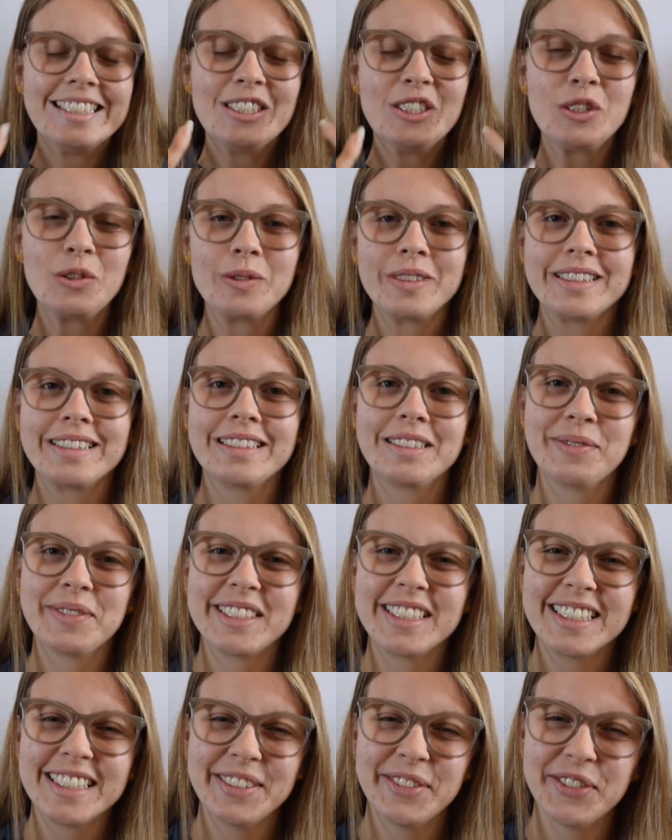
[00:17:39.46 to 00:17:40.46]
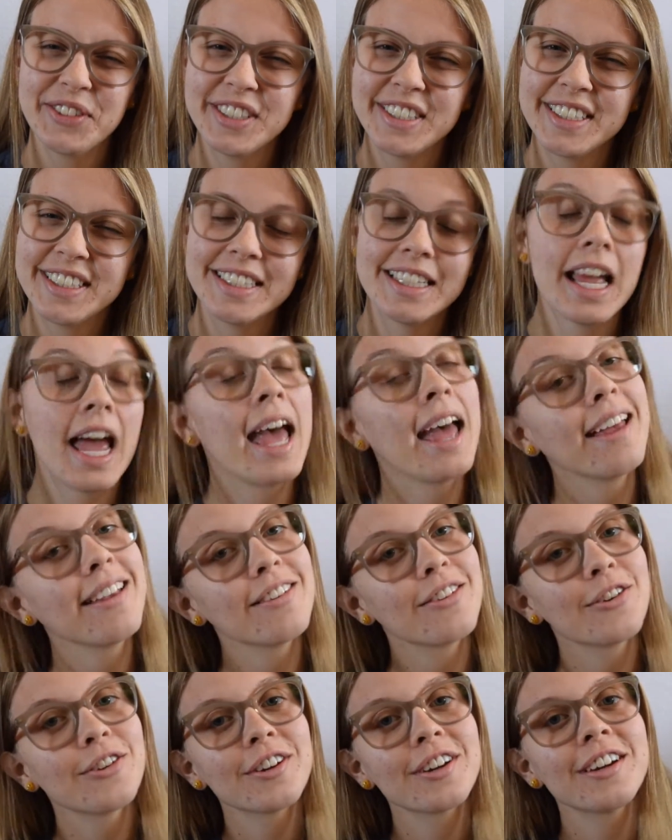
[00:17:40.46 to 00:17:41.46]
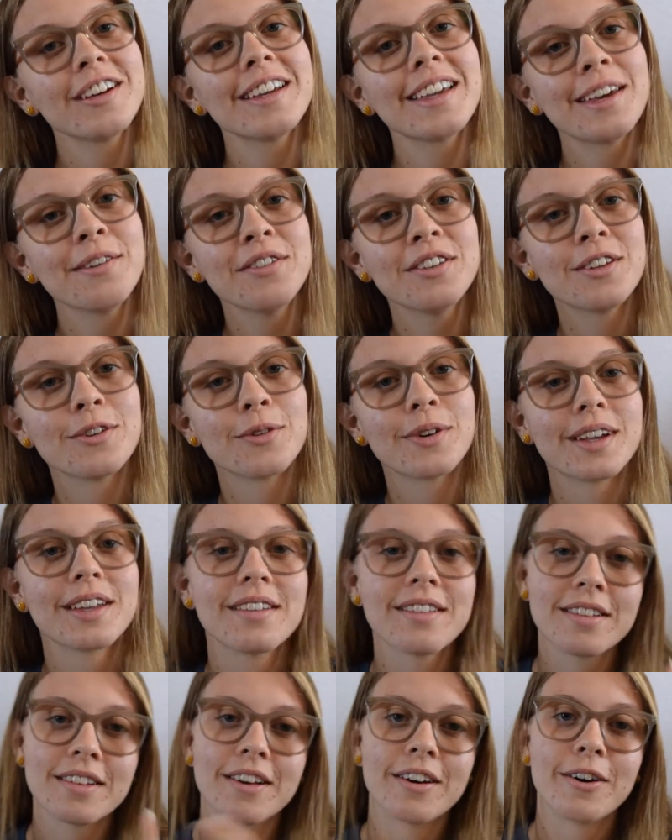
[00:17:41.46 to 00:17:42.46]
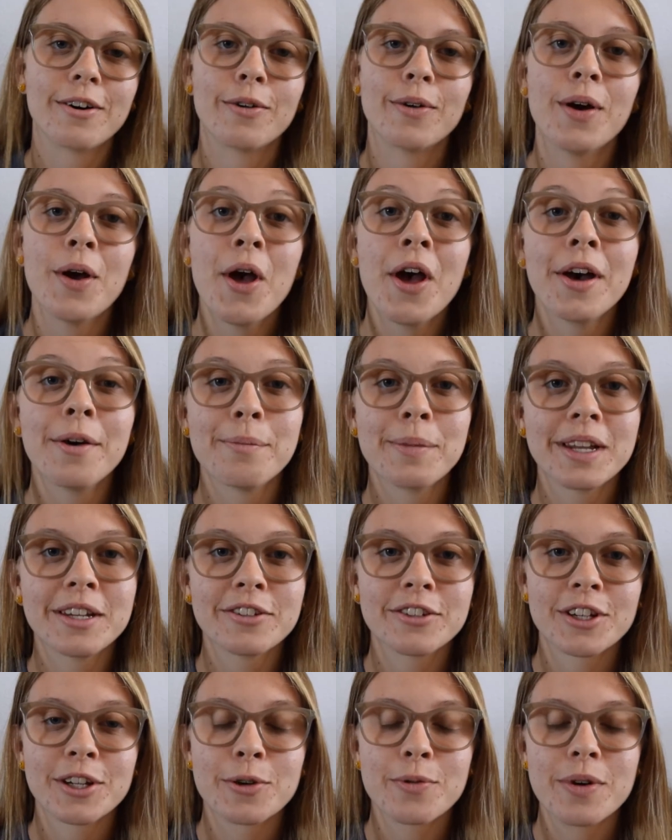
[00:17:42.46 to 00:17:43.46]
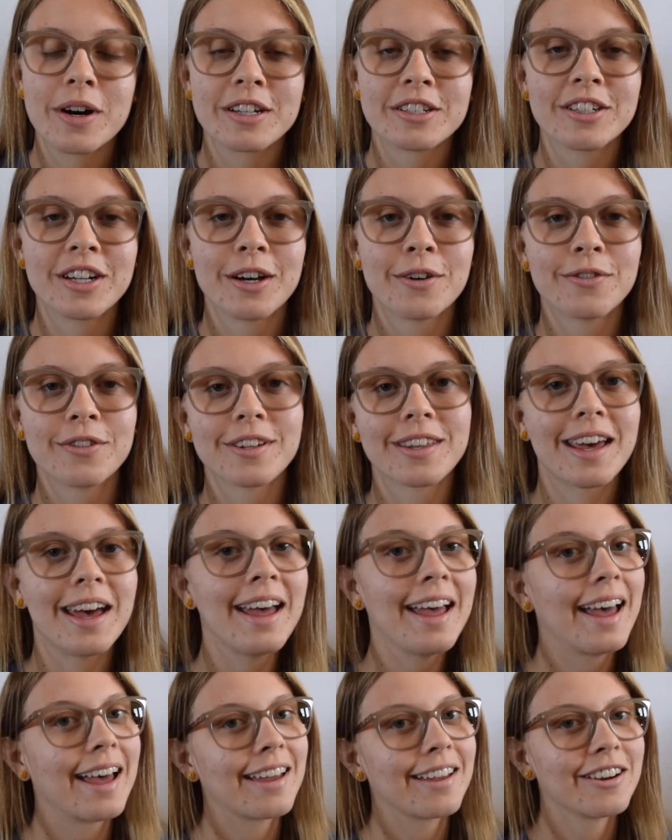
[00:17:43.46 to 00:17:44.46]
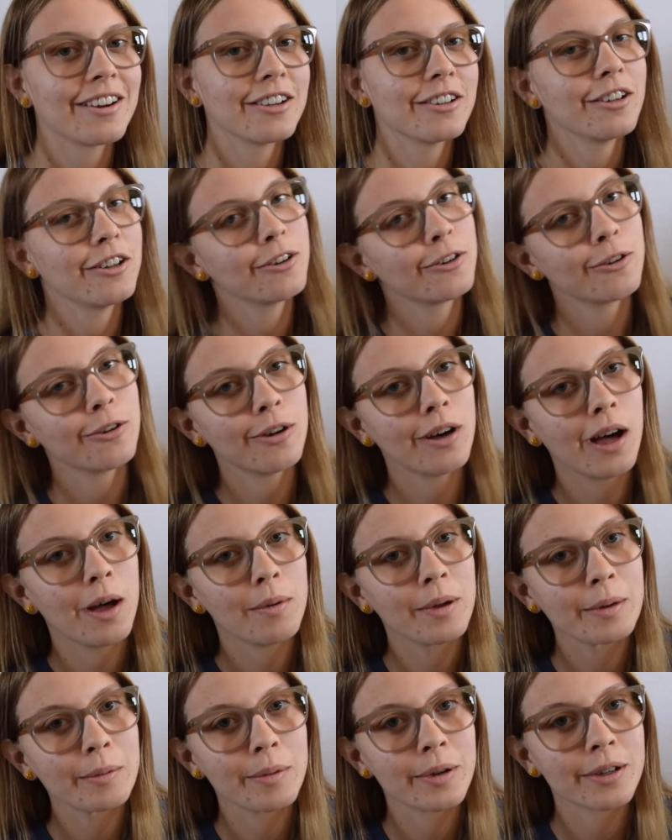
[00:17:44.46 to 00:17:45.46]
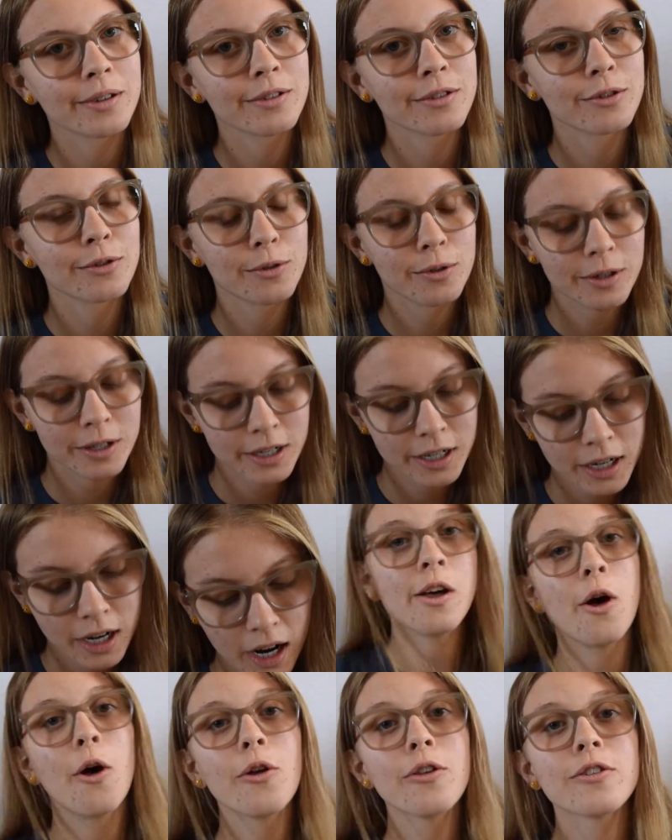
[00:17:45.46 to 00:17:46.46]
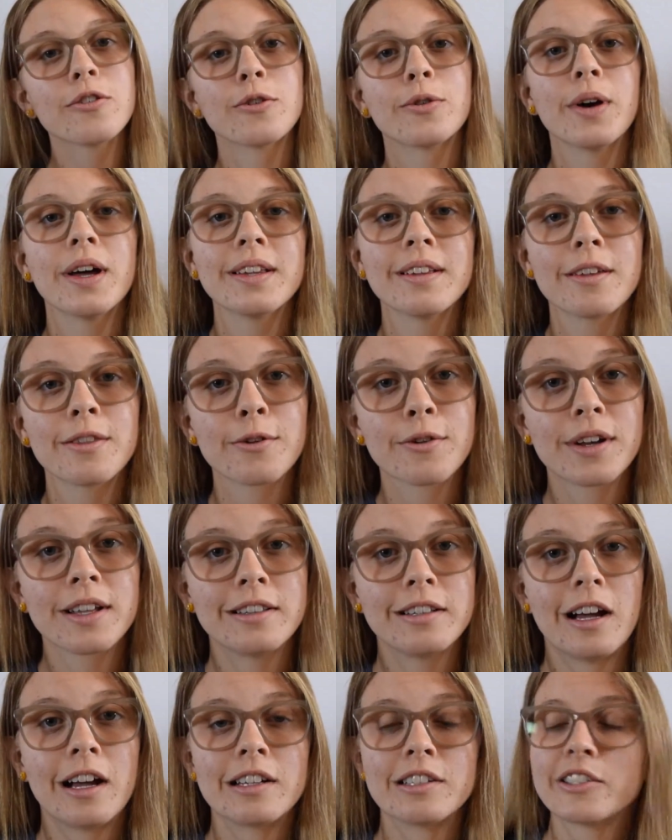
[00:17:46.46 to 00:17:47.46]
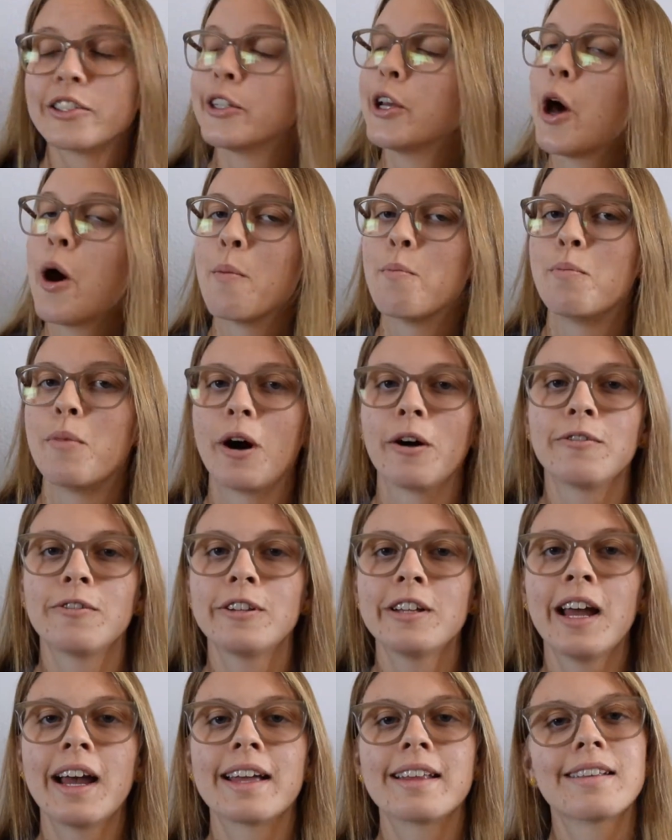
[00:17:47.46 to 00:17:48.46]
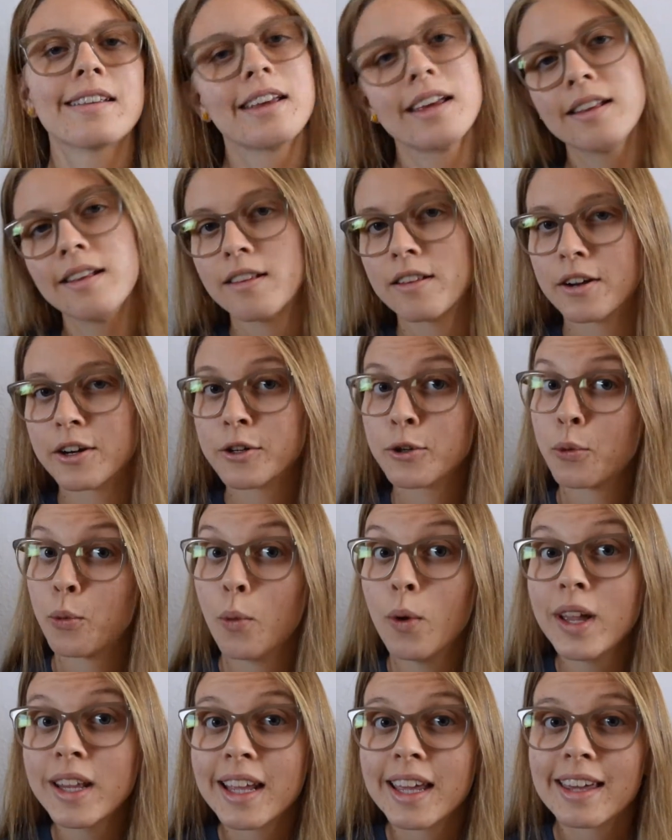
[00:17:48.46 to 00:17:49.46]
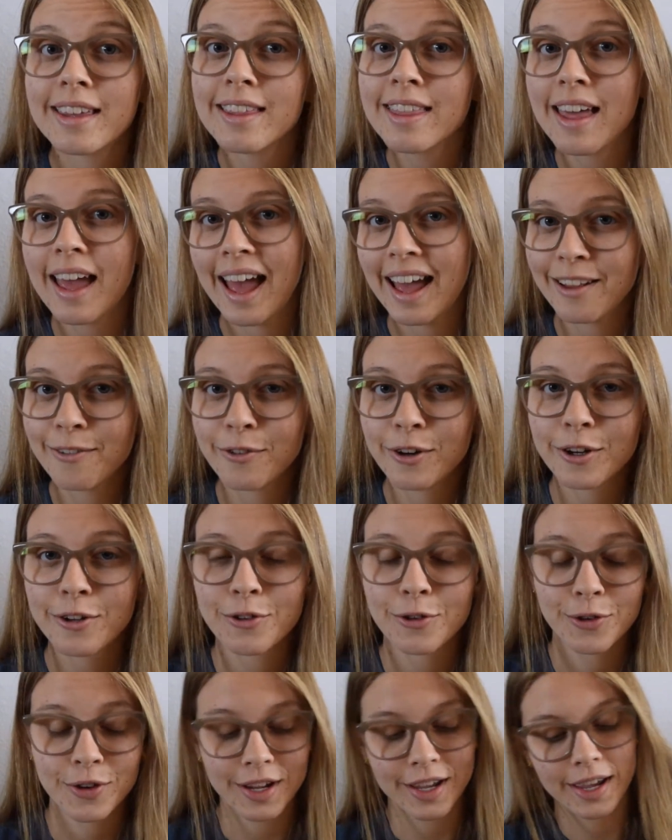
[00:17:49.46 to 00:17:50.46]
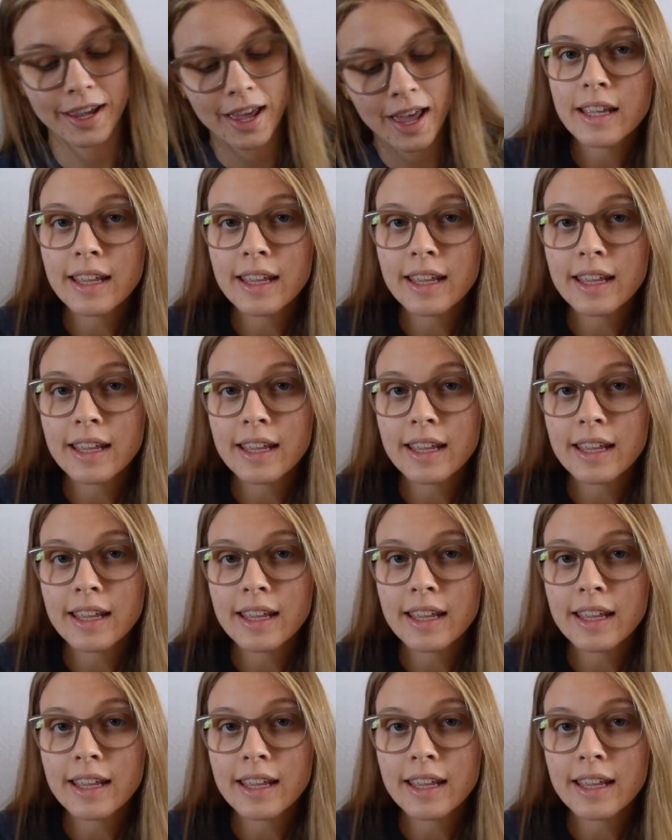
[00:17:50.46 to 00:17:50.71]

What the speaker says: we want something different, and so they're gonna give it to us. So make sure you watch out for that at your local comic book store. Also, another relaunch, Marvel Knights. It's their 20th anniversary.